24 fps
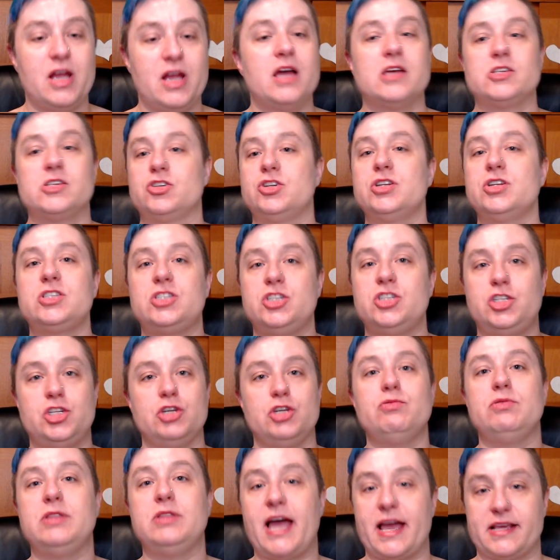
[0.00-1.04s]
So just
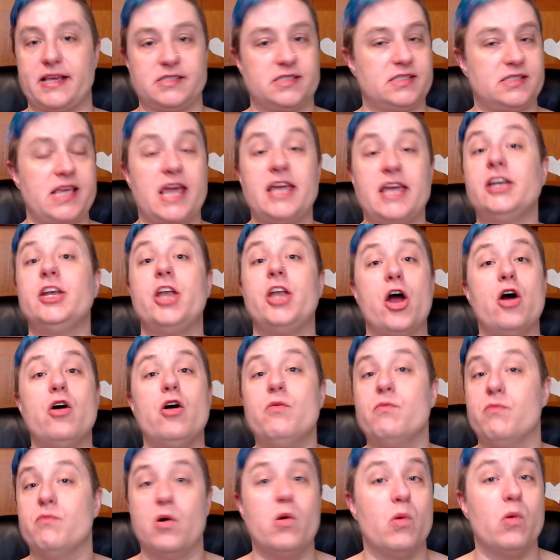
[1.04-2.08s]
do less, say no
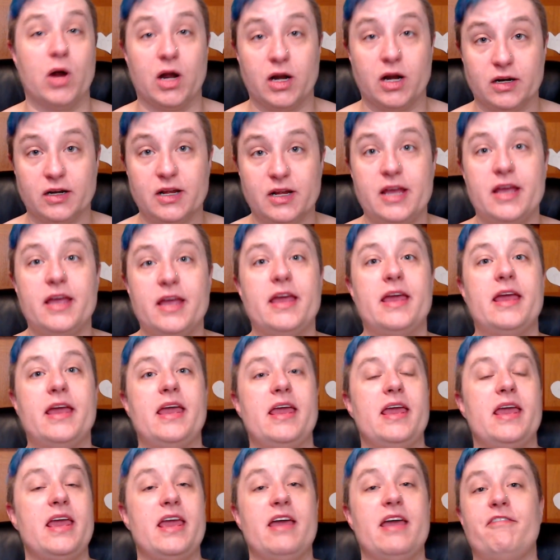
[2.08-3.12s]
more.
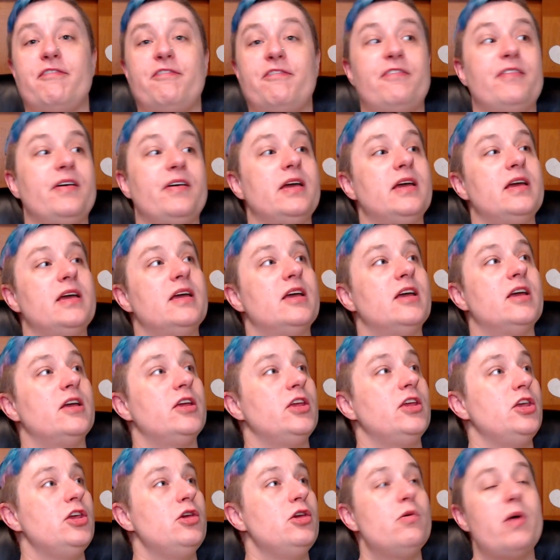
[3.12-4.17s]
If
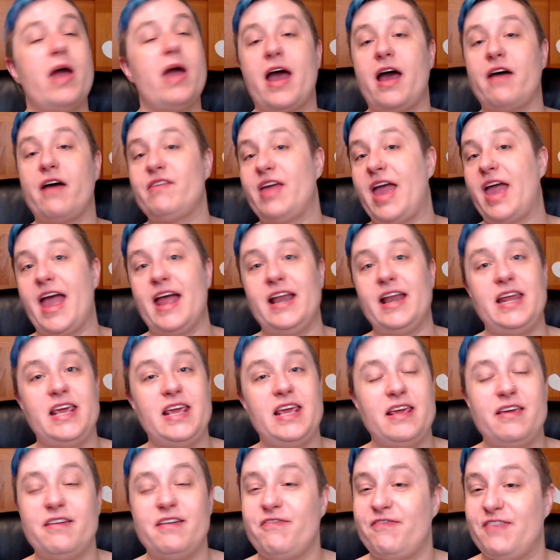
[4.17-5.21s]
you have
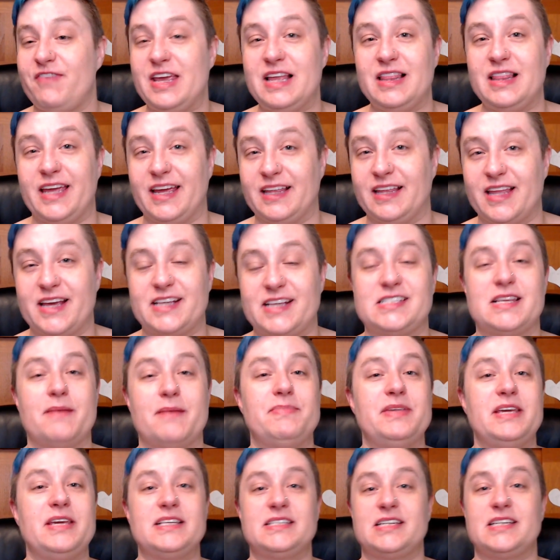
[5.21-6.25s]
any feeling like
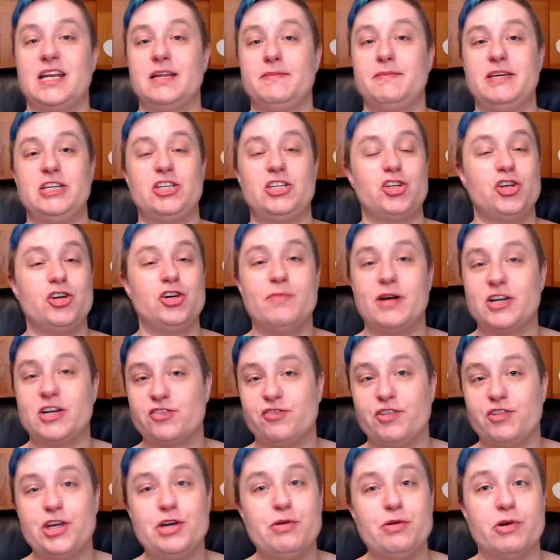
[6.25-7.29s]
something is going to be too much
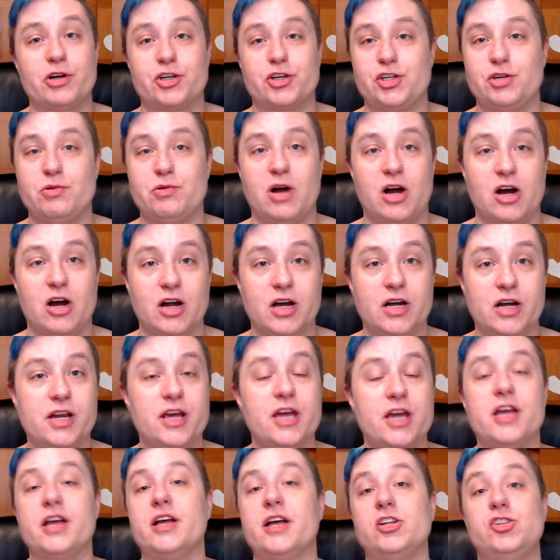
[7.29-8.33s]
for you or too hard,
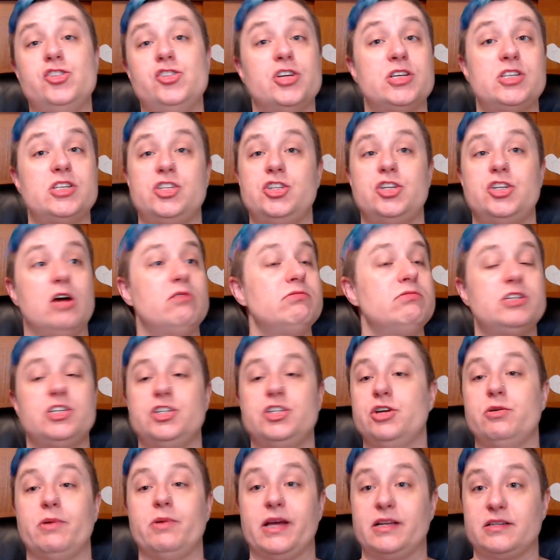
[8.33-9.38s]
just don't
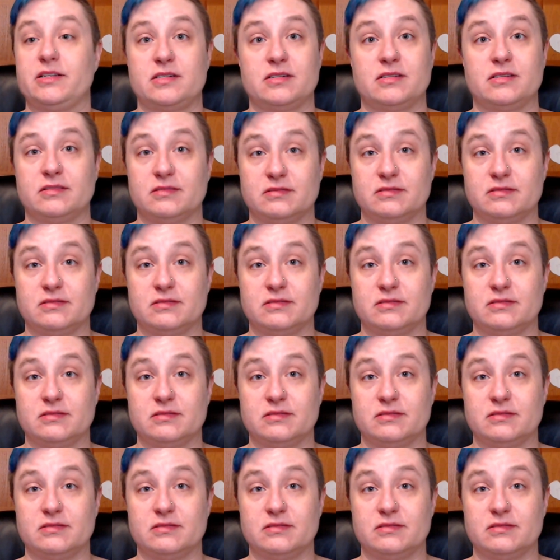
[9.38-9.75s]
do it.